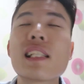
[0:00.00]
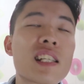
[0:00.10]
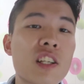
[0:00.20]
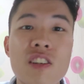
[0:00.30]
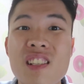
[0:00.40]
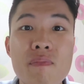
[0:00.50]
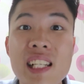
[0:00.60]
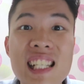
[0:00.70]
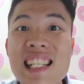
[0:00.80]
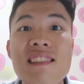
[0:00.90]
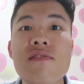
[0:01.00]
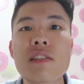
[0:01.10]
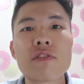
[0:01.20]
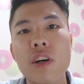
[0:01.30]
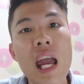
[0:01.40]
It's a cosmetic
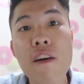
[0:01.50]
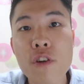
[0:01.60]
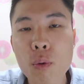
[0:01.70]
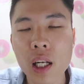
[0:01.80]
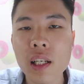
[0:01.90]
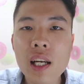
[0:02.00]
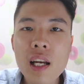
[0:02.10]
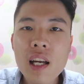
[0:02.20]
heaven for everyone.